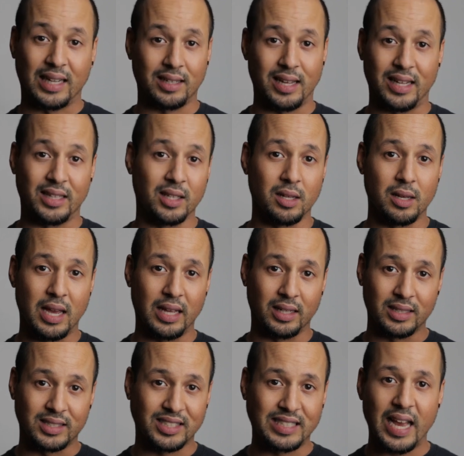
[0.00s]
in the
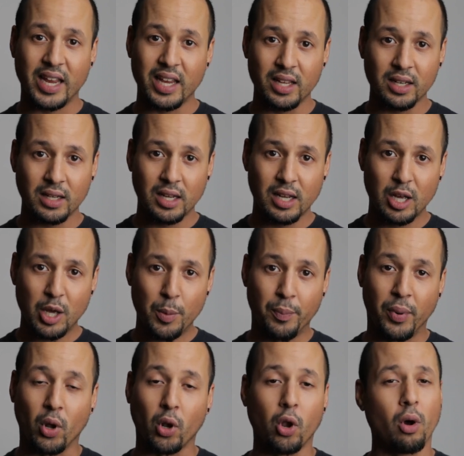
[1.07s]
second.
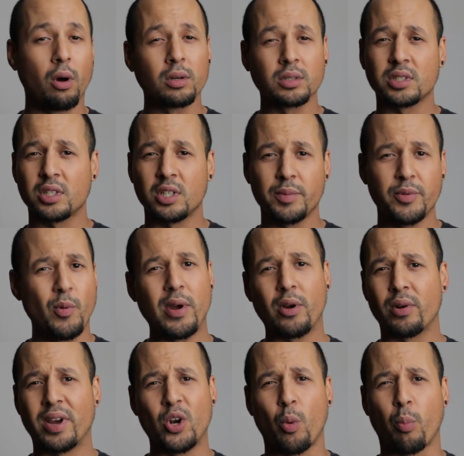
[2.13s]
But long-term, you ain't gonna
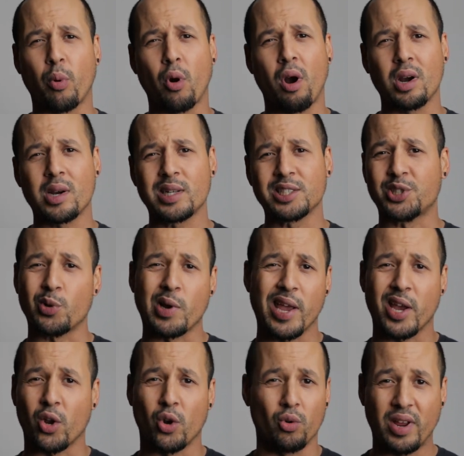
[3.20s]
get no progress. You ain't gonna
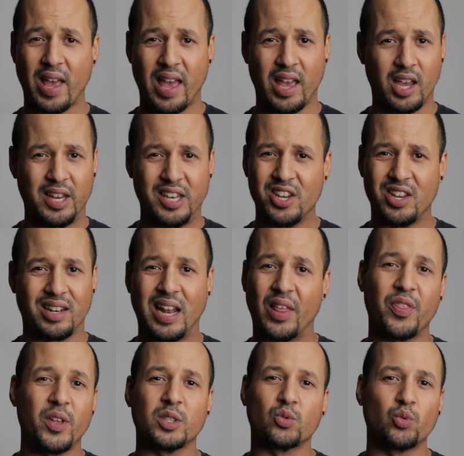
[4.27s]
get no gain.
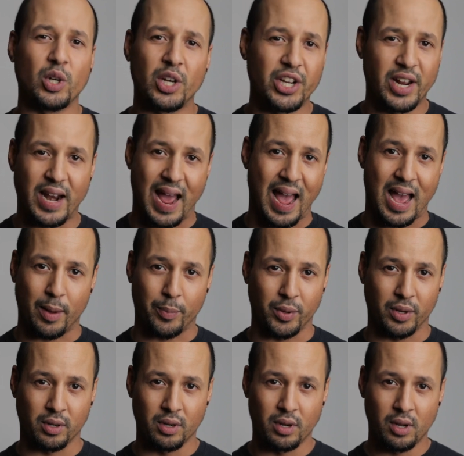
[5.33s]
Nothing's really gonna
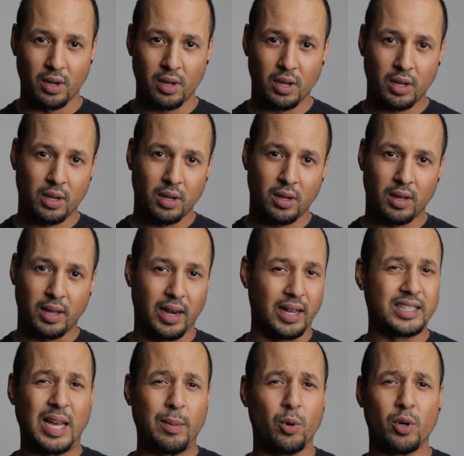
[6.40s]
happen. An
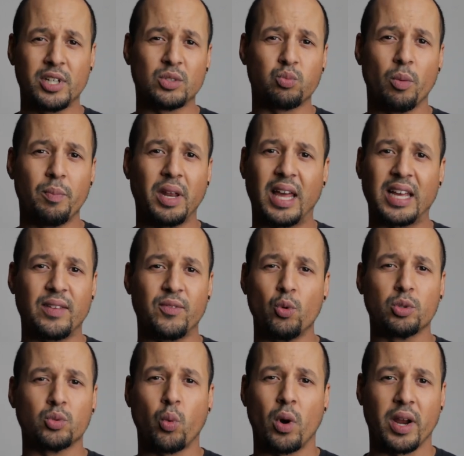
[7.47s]
example of this would be like if you
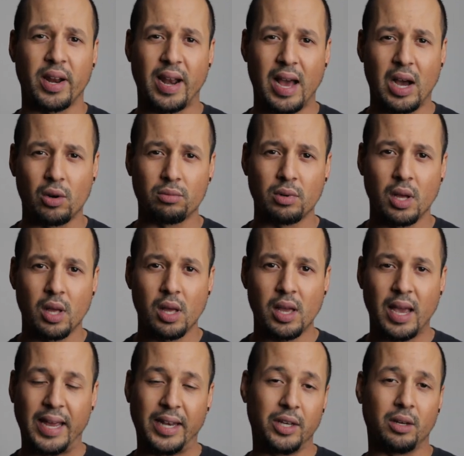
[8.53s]
was working out
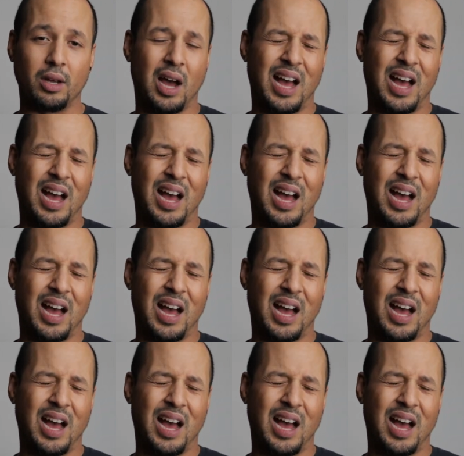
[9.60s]
and